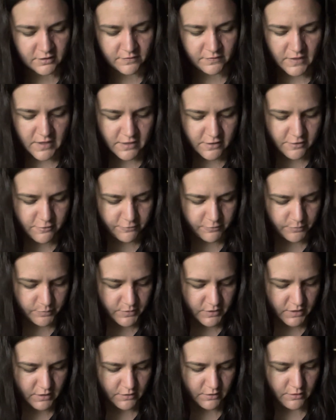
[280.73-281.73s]
thank you for
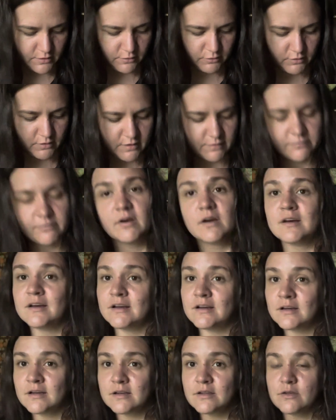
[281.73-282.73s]
putting out a new leaf.
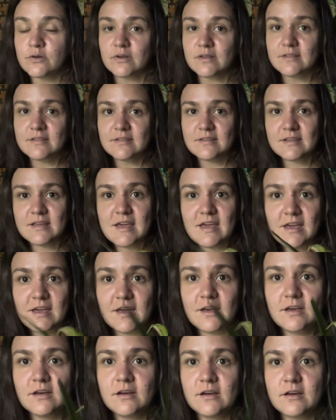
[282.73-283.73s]
You can see,